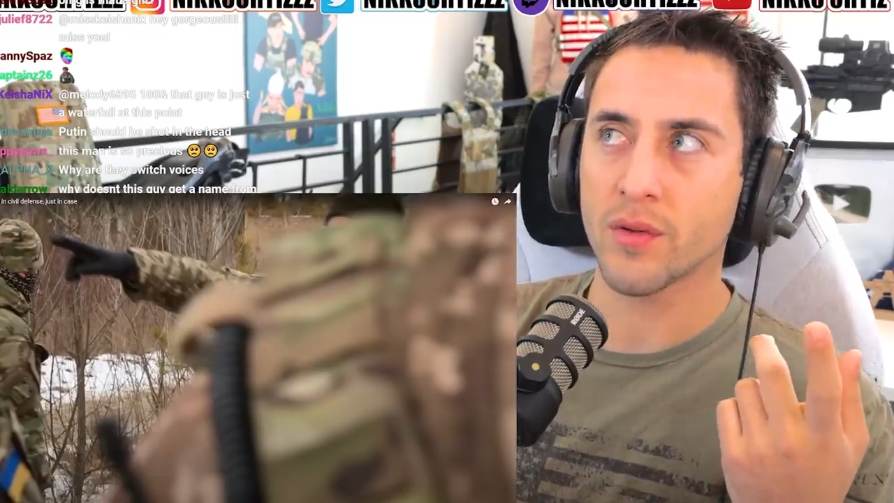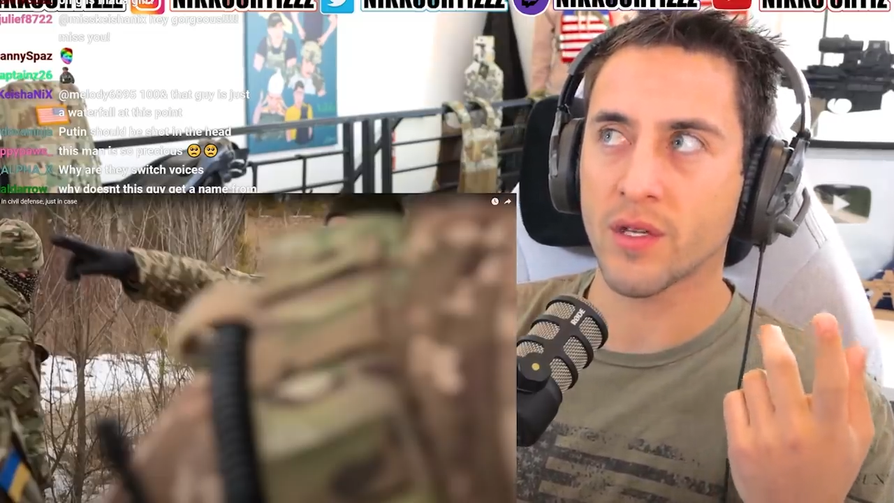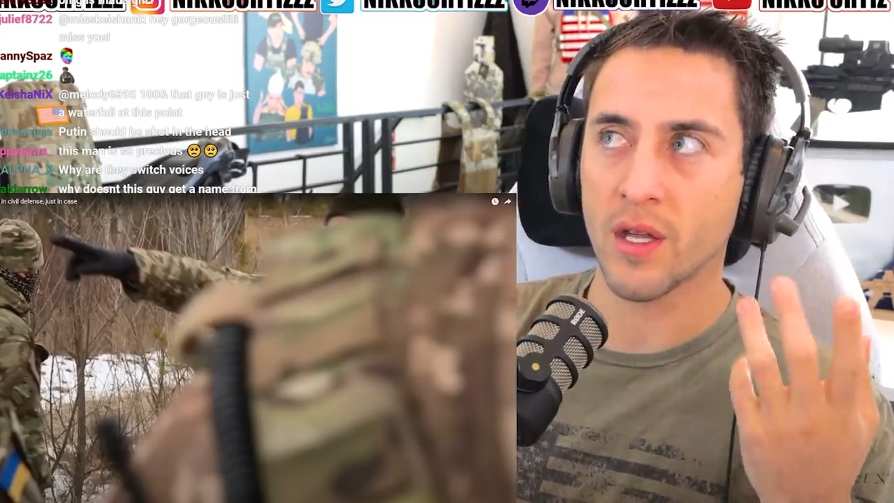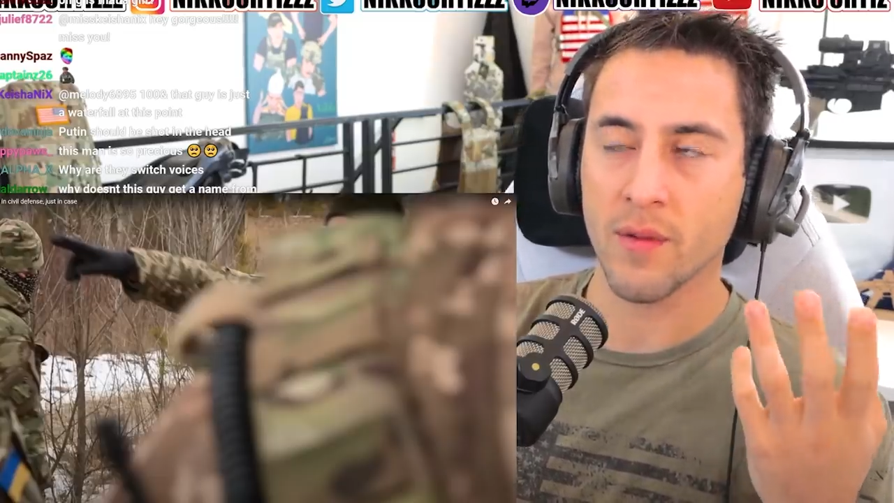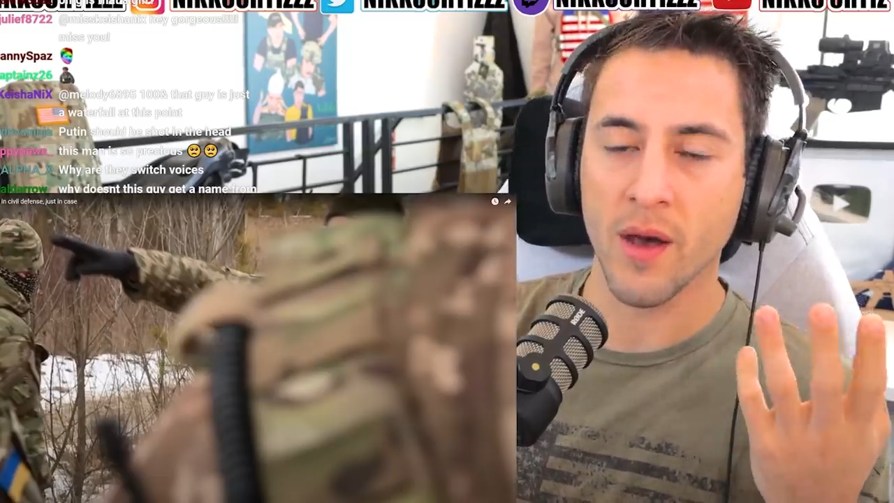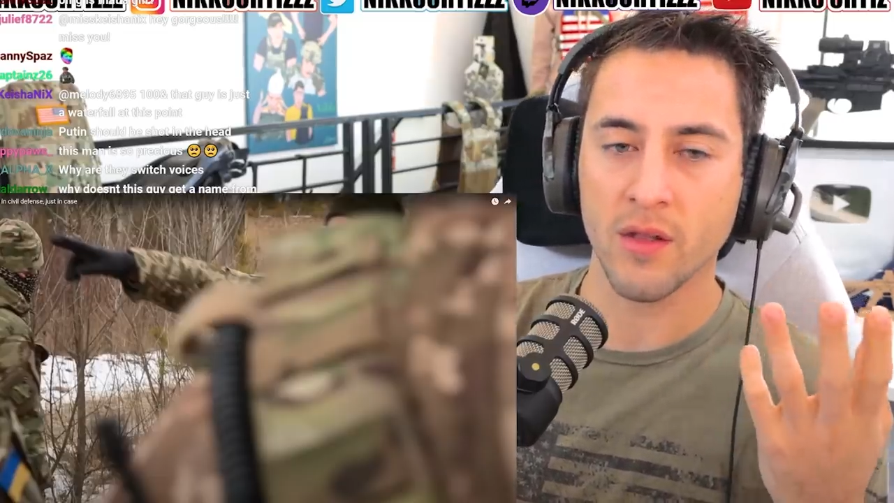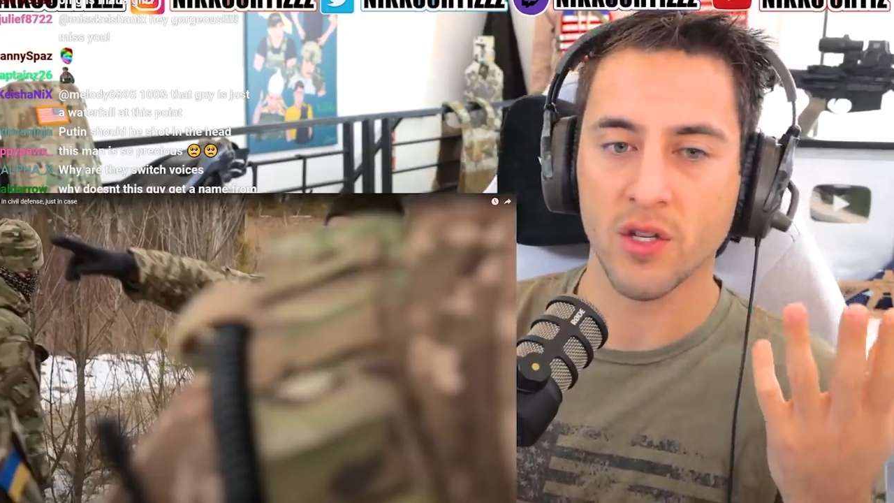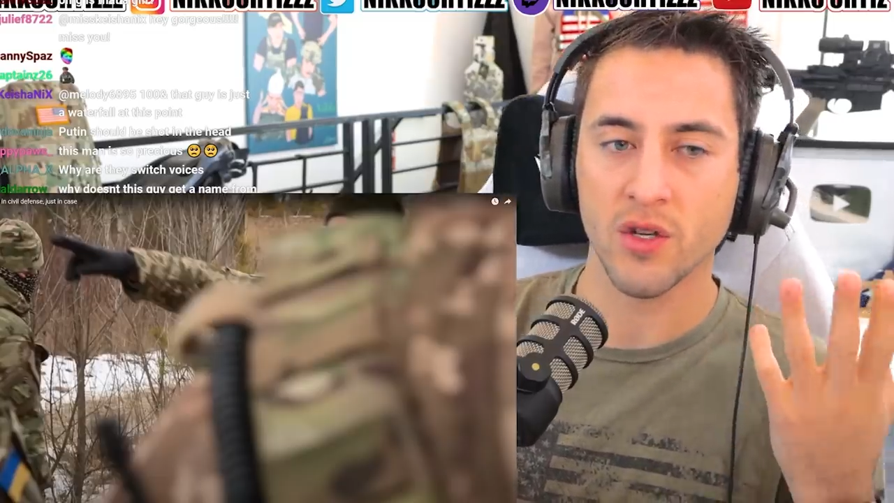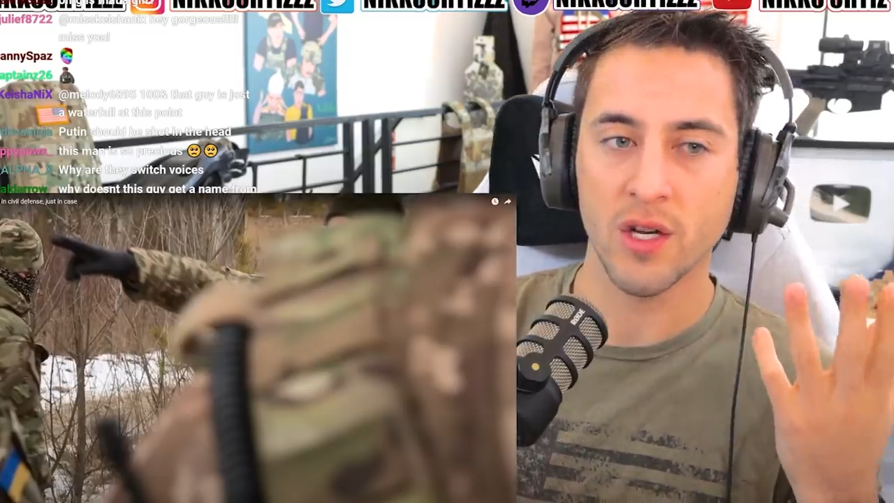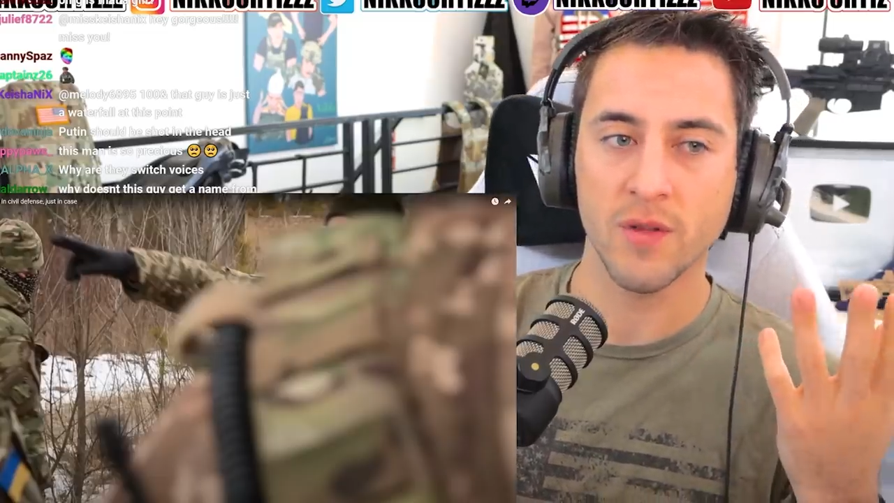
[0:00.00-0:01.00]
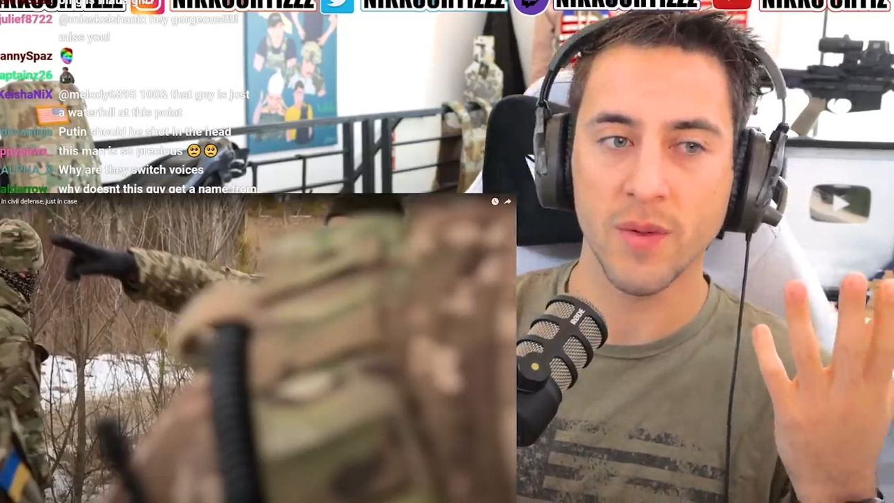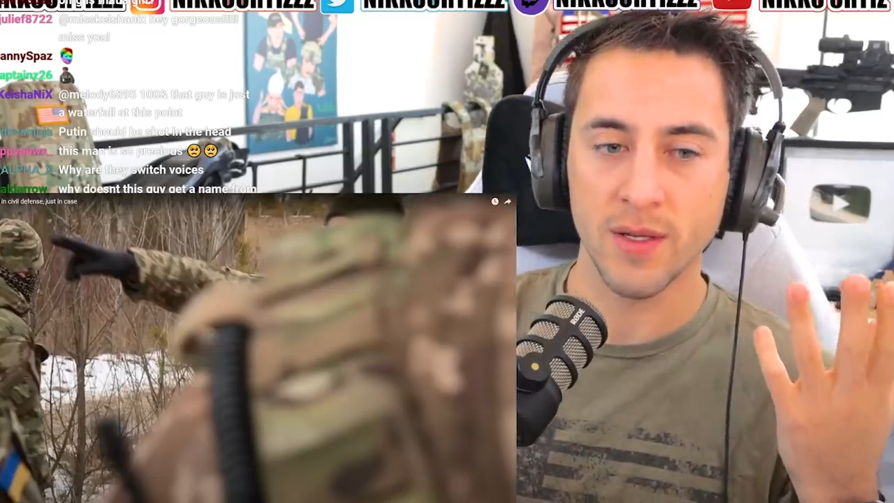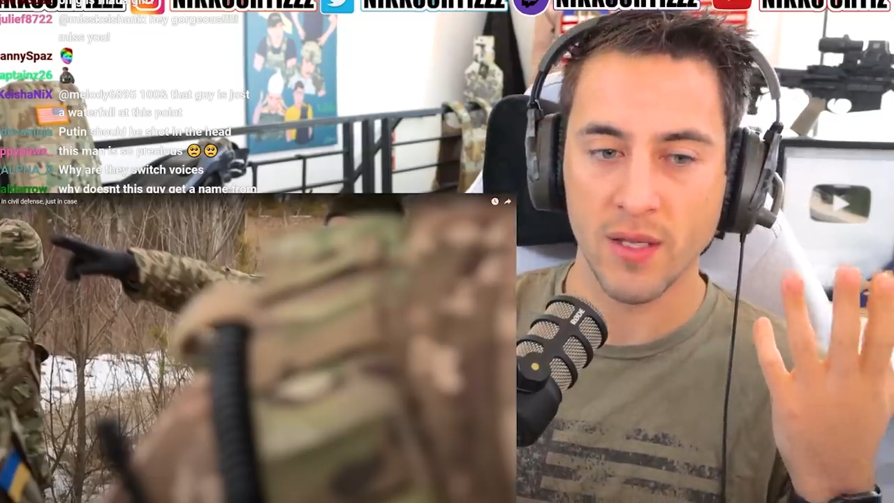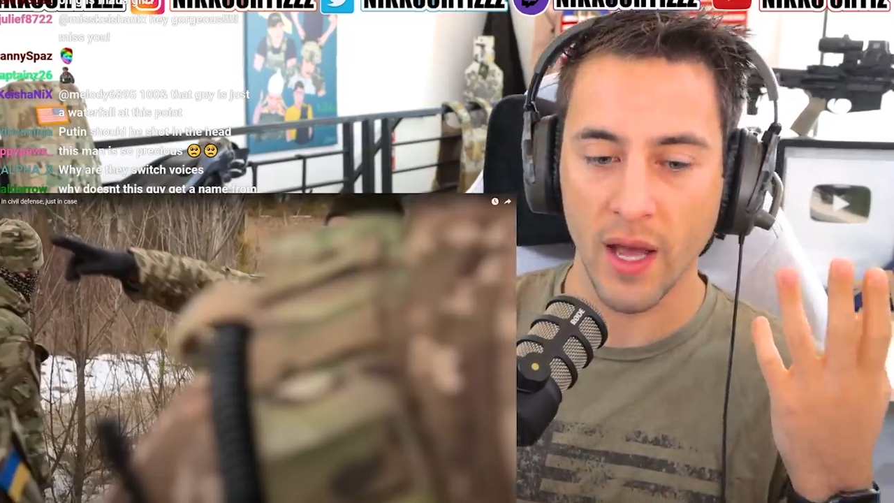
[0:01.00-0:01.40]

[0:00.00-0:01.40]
seeing them out in the streets, but it's